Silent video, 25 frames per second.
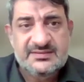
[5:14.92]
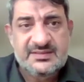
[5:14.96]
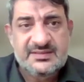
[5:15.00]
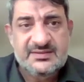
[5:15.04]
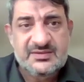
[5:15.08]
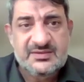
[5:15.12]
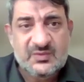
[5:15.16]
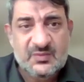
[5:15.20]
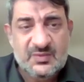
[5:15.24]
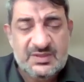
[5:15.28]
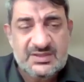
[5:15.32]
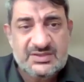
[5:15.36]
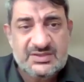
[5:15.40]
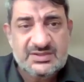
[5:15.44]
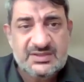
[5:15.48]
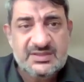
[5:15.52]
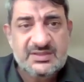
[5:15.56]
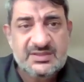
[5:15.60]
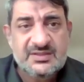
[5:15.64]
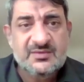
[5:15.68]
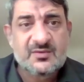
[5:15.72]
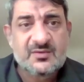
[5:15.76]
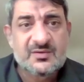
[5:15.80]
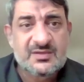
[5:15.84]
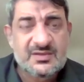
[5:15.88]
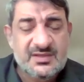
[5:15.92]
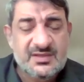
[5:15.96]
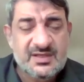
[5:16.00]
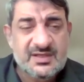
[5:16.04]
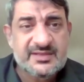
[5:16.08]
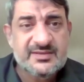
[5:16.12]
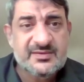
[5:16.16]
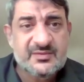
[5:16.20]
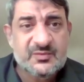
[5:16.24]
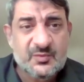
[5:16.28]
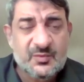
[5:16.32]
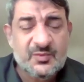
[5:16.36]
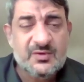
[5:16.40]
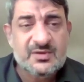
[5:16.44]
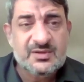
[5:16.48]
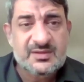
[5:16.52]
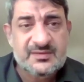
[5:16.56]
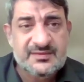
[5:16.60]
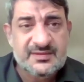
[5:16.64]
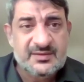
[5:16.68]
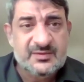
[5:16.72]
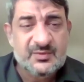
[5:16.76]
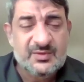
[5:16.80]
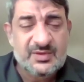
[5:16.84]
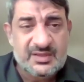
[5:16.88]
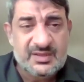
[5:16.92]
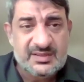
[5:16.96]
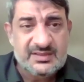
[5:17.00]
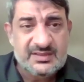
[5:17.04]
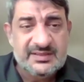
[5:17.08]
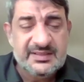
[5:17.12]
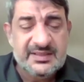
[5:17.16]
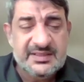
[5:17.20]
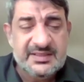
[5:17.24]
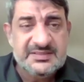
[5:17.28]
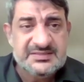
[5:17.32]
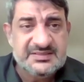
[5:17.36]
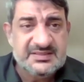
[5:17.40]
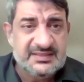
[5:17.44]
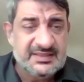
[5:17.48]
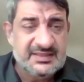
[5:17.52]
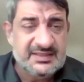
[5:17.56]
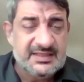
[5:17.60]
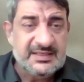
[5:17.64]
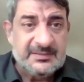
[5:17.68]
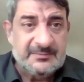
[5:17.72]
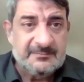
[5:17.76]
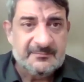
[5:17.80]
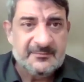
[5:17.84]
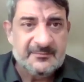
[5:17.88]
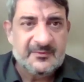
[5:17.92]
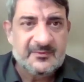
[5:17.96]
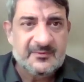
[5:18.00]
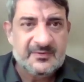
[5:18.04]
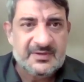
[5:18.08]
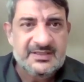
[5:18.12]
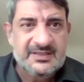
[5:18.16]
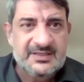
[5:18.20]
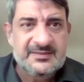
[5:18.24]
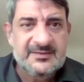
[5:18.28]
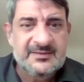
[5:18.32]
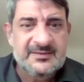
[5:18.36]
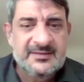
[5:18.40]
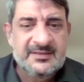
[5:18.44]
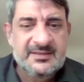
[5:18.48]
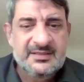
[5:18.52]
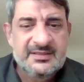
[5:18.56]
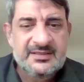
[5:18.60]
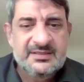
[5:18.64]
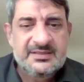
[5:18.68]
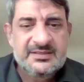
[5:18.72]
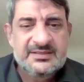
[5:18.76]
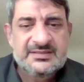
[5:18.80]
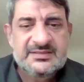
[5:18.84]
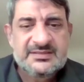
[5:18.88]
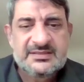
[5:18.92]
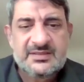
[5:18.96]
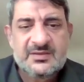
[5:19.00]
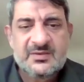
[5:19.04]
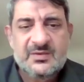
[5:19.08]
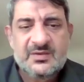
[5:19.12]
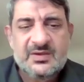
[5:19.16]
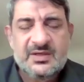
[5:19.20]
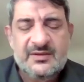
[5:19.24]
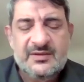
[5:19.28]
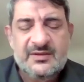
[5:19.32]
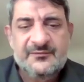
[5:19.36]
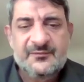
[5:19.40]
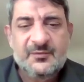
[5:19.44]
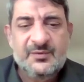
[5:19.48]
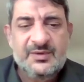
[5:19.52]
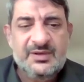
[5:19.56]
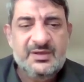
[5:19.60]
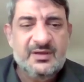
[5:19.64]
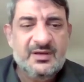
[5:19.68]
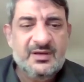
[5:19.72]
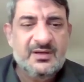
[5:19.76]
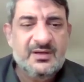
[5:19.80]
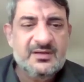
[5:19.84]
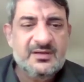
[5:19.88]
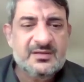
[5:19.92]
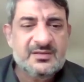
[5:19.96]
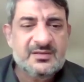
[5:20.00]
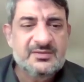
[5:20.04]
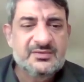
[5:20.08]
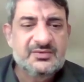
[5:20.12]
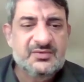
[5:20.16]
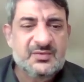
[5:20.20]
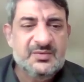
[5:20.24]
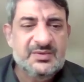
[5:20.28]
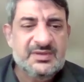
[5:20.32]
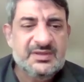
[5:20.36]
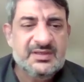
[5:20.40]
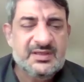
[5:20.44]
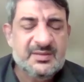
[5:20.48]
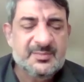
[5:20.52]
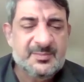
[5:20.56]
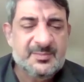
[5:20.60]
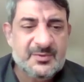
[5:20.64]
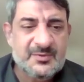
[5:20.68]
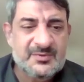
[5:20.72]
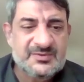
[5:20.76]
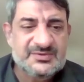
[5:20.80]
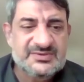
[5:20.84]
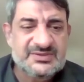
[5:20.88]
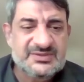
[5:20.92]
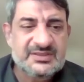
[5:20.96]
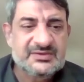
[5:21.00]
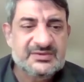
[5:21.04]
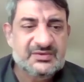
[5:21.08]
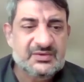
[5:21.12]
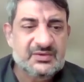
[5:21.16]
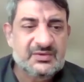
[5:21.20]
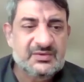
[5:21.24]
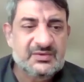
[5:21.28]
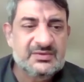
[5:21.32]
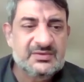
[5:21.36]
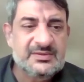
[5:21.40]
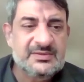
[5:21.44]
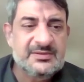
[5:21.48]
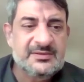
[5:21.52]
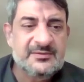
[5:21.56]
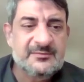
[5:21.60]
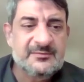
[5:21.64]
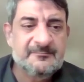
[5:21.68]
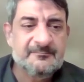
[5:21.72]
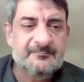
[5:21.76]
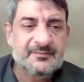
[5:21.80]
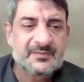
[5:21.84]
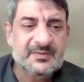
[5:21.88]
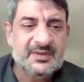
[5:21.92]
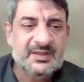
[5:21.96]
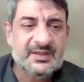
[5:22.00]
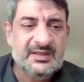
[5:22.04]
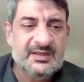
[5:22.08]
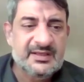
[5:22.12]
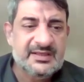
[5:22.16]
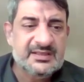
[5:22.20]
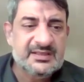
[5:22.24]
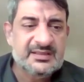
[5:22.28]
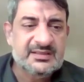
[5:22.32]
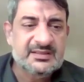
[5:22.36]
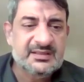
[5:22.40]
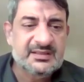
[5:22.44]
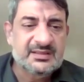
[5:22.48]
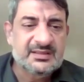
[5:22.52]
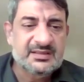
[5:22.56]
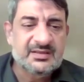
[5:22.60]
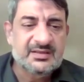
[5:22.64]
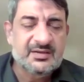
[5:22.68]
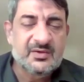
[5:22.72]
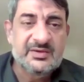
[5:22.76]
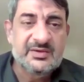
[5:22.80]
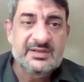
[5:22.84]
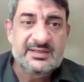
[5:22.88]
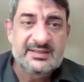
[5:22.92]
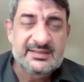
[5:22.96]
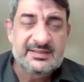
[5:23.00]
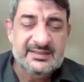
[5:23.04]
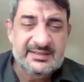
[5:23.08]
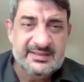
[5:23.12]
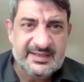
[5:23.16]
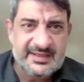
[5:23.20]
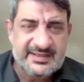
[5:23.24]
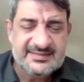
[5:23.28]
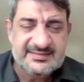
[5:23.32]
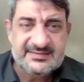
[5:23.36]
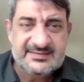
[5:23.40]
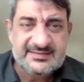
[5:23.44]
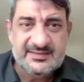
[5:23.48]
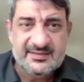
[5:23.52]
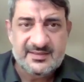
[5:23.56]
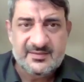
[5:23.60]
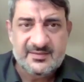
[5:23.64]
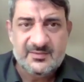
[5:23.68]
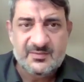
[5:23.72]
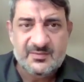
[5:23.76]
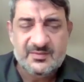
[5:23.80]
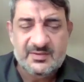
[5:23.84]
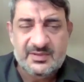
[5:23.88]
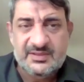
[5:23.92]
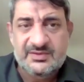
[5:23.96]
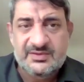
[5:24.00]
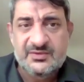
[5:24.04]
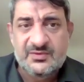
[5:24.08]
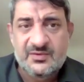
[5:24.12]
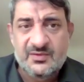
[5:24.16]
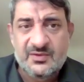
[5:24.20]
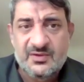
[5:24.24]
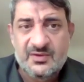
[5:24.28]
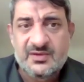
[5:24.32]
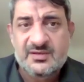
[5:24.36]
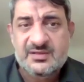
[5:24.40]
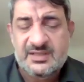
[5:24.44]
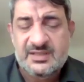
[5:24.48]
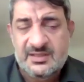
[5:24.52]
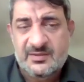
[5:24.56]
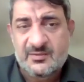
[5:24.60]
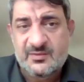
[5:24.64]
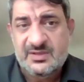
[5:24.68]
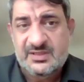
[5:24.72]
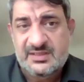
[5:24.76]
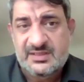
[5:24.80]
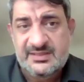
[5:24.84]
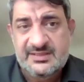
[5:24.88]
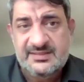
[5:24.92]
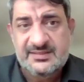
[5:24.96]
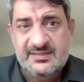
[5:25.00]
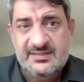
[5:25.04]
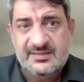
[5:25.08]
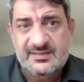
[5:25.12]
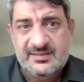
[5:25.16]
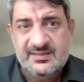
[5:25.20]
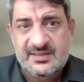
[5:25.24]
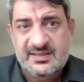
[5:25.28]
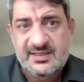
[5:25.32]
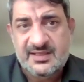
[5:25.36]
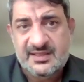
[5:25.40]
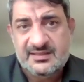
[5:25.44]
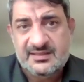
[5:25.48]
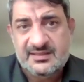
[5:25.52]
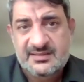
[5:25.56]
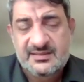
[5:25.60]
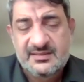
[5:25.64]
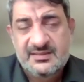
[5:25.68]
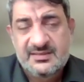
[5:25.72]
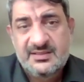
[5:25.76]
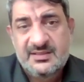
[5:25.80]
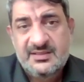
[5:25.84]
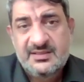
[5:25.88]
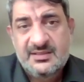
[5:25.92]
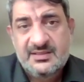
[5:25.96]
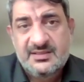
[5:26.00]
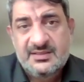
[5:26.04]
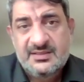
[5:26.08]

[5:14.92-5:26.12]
situation or current work that we are engaging in. All right. So if we are doing a project on like oil and gas now, and you are our leader in that,